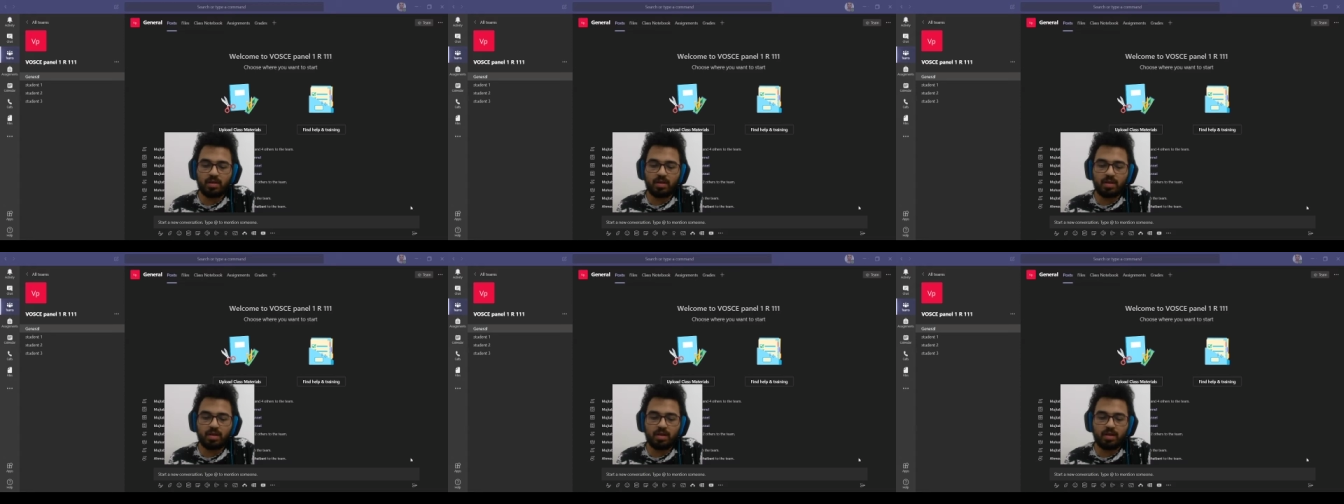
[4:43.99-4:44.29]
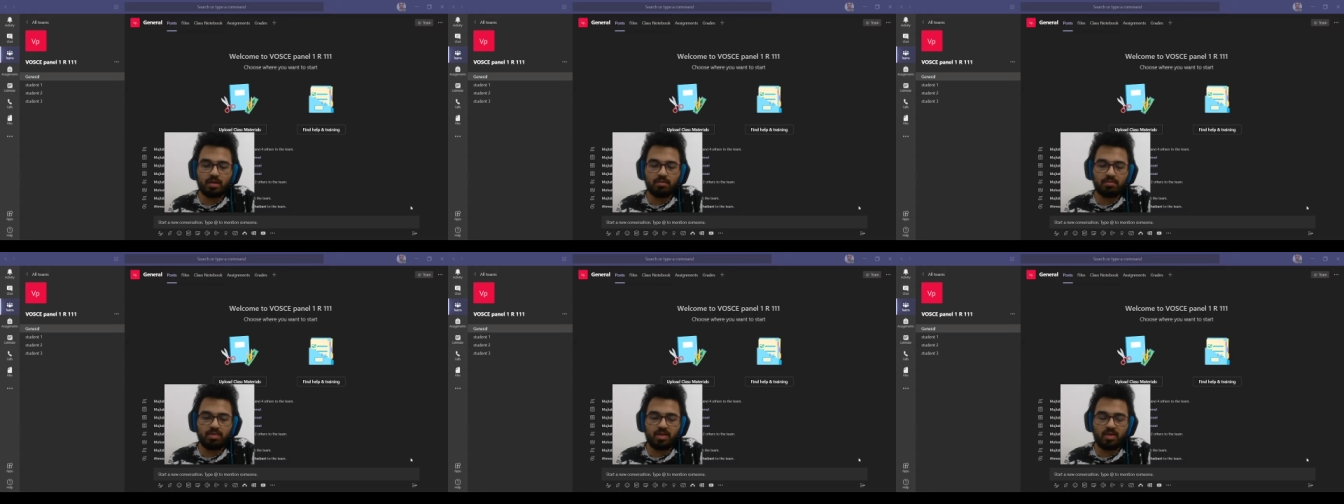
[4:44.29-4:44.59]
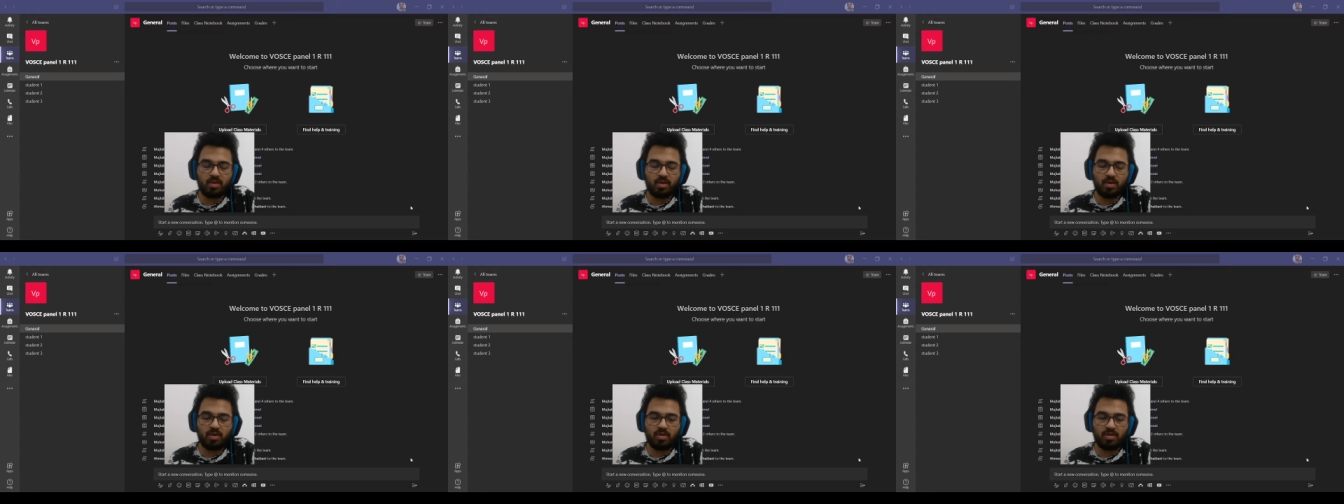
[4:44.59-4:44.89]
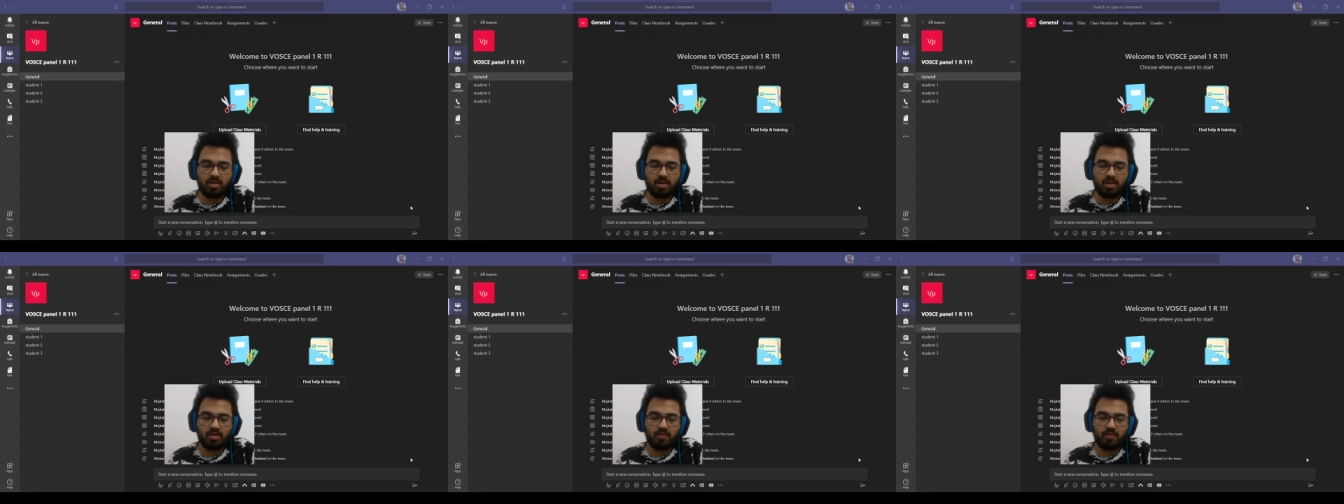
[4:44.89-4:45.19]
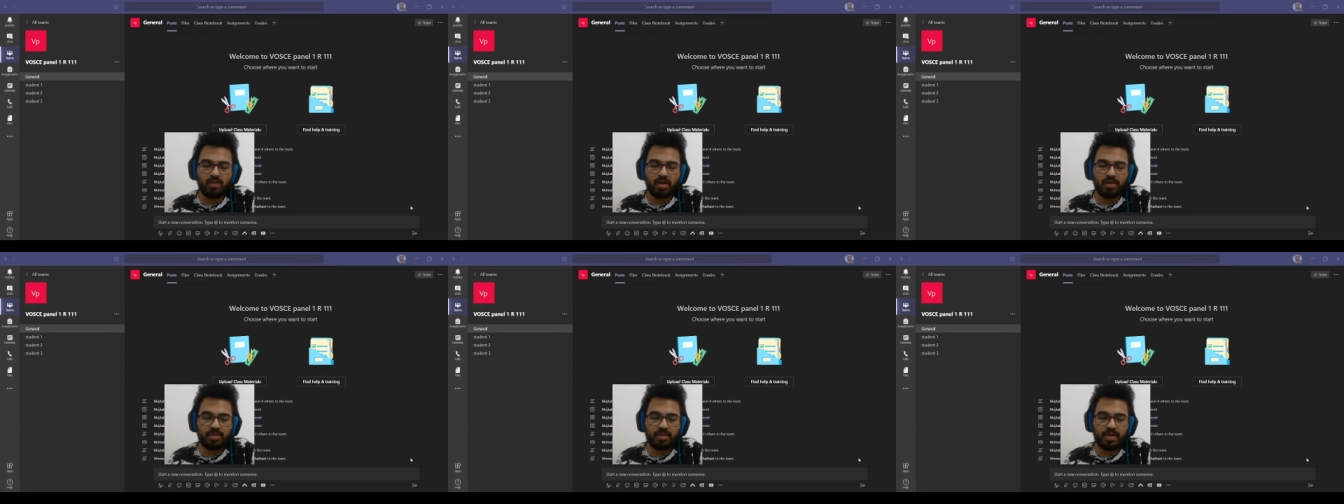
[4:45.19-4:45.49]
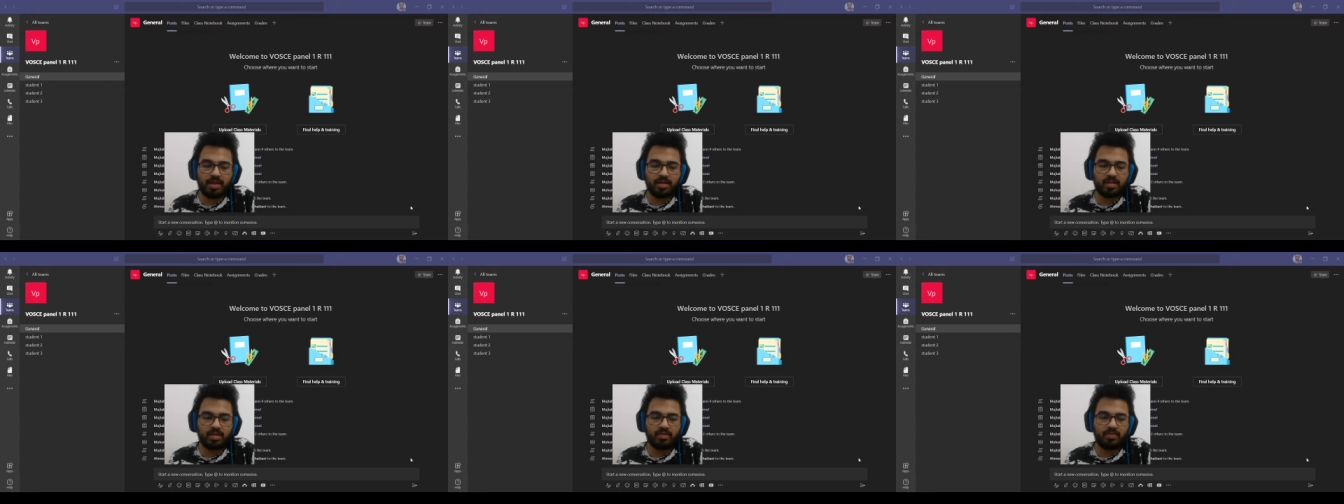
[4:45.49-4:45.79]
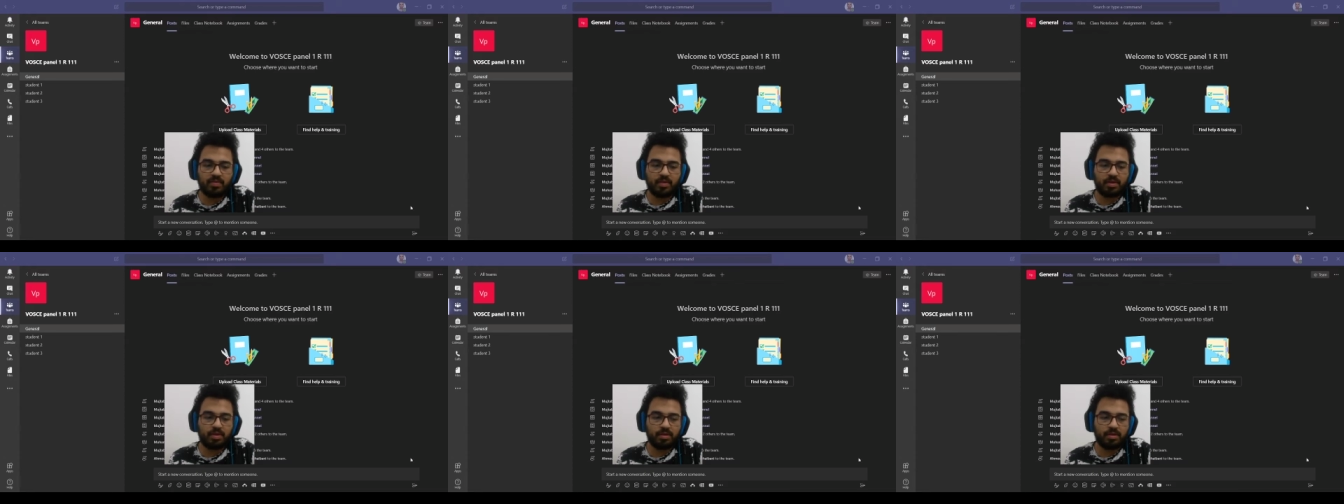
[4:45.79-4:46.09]
Uh, students didn't find that
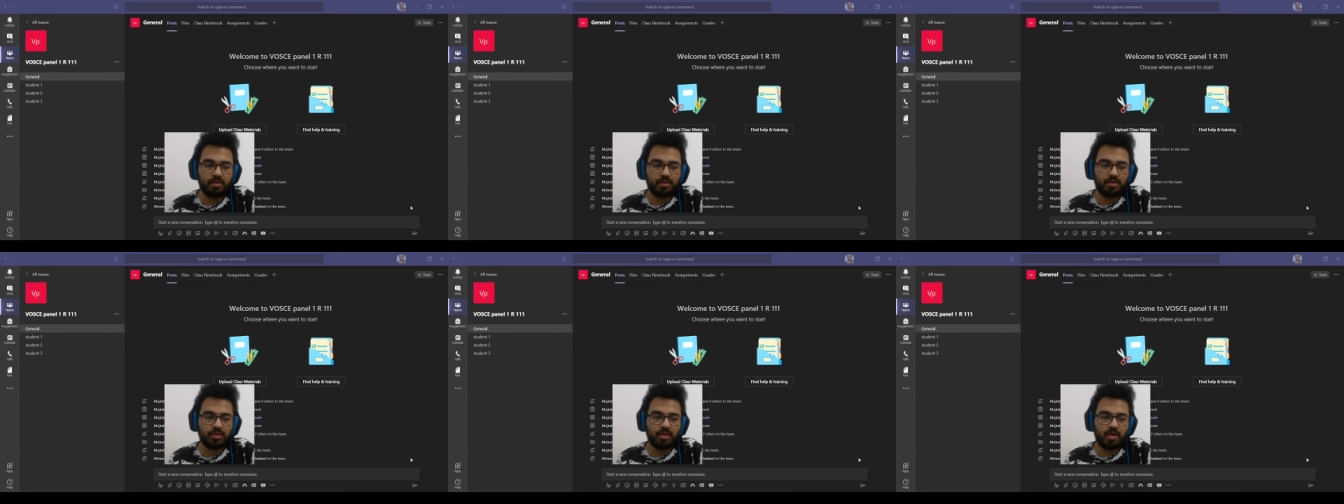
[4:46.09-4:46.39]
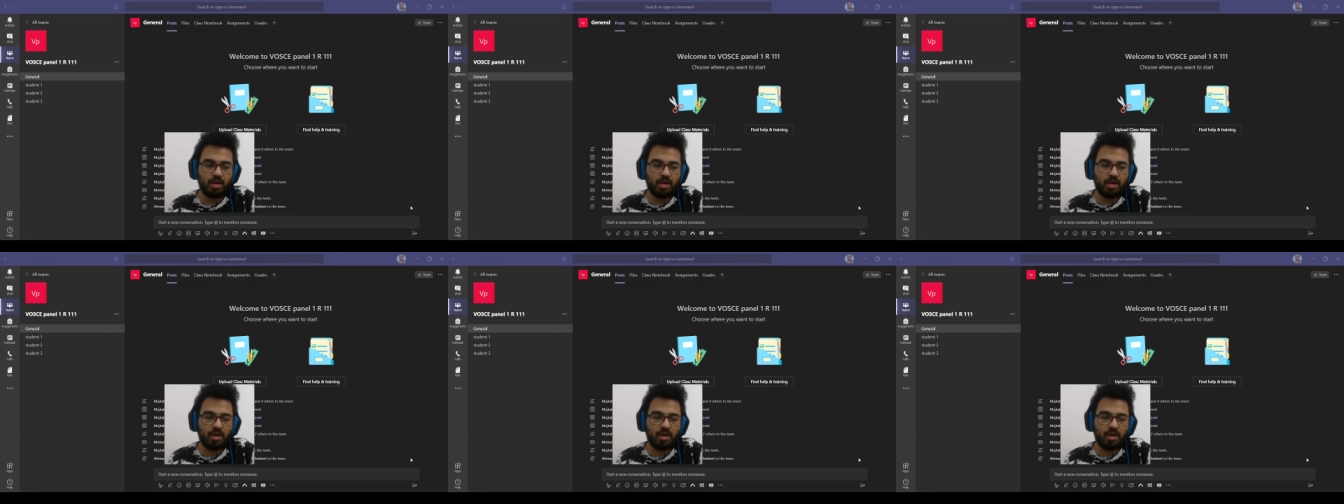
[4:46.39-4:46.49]
difficult.